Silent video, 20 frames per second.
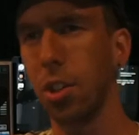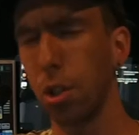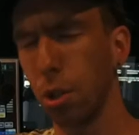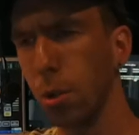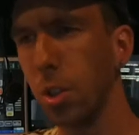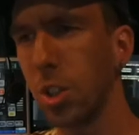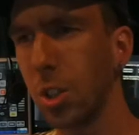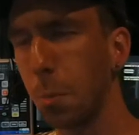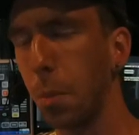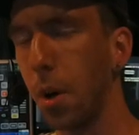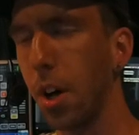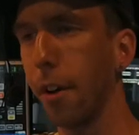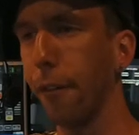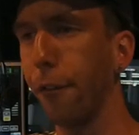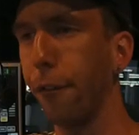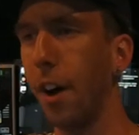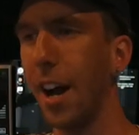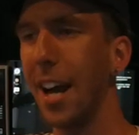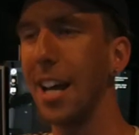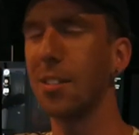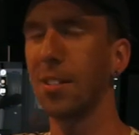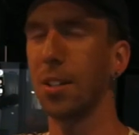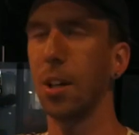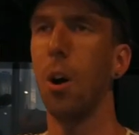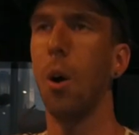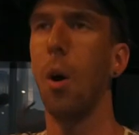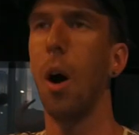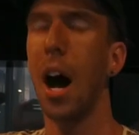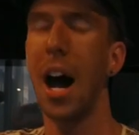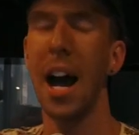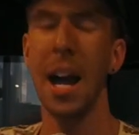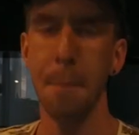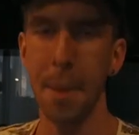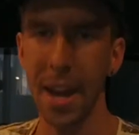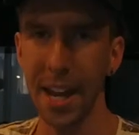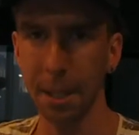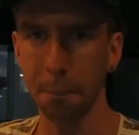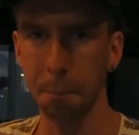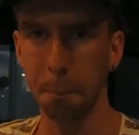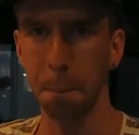to Spotify so I
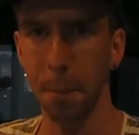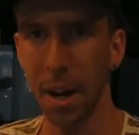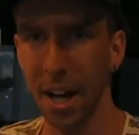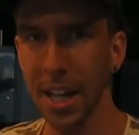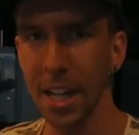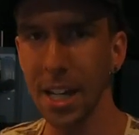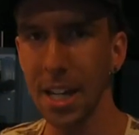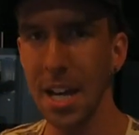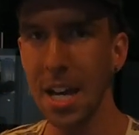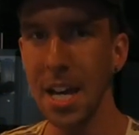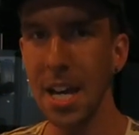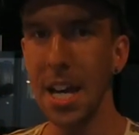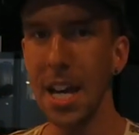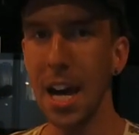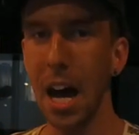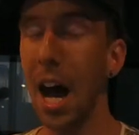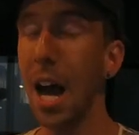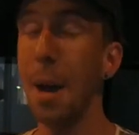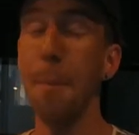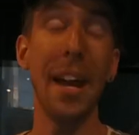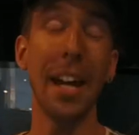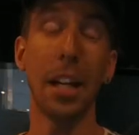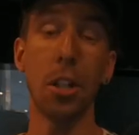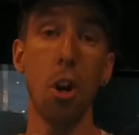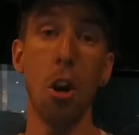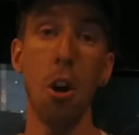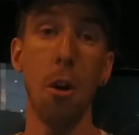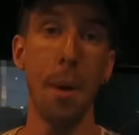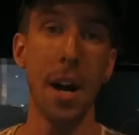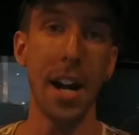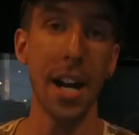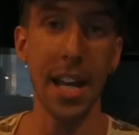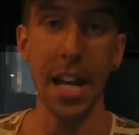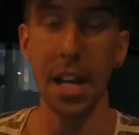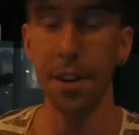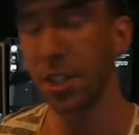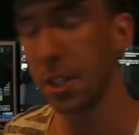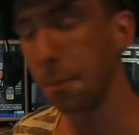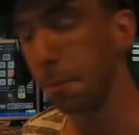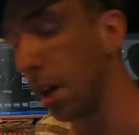make money, I make no money out
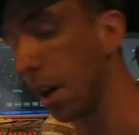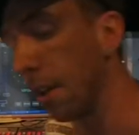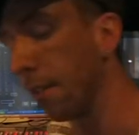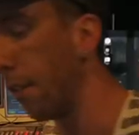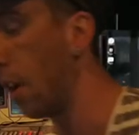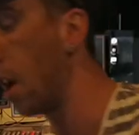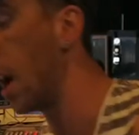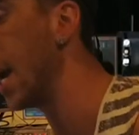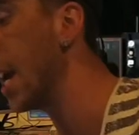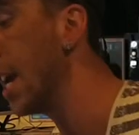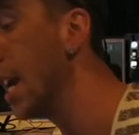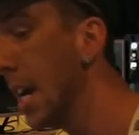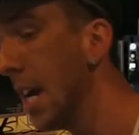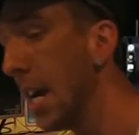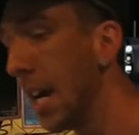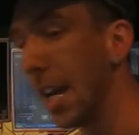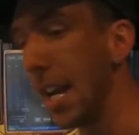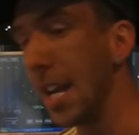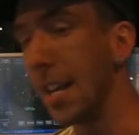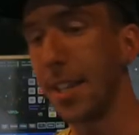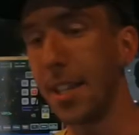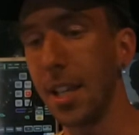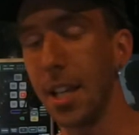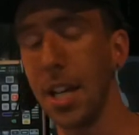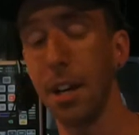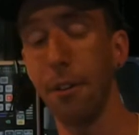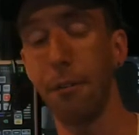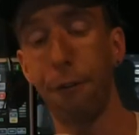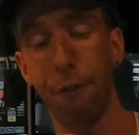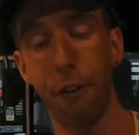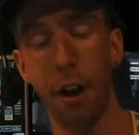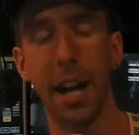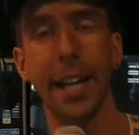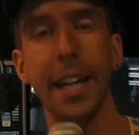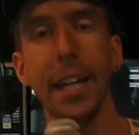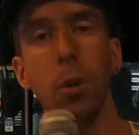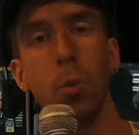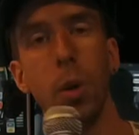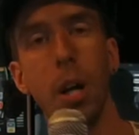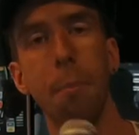of Spotify. It's a
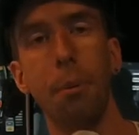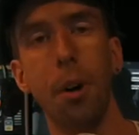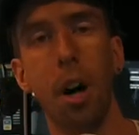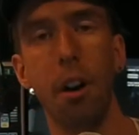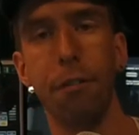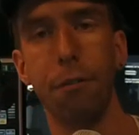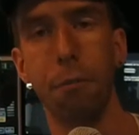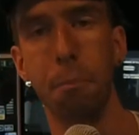fucking ripoff,